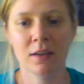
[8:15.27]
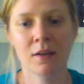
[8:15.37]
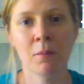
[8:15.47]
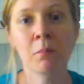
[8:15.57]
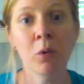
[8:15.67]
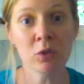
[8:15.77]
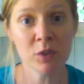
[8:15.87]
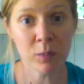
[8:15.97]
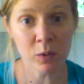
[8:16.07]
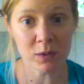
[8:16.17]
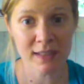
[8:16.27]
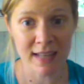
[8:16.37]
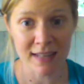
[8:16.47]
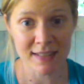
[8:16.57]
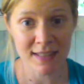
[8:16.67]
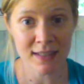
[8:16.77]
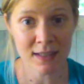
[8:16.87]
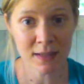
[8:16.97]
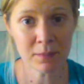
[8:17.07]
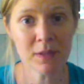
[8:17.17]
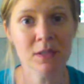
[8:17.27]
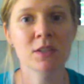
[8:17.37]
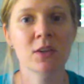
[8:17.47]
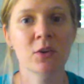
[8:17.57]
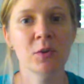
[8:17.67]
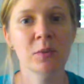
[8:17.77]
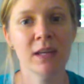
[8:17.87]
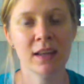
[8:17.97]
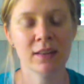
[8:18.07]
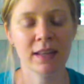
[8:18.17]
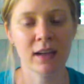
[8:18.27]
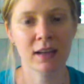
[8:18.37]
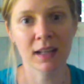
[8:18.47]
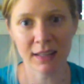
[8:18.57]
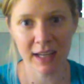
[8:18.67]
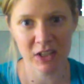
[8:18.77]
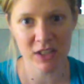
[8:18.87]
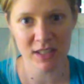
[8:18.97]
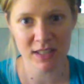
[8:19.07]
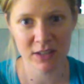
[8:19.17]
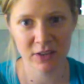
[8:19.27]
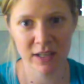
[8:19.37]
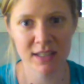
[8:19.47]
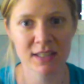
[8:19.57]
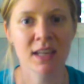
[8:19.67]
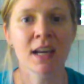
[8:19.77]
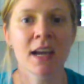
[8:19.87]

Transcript: multiple sets in them, so you would get like a collection series,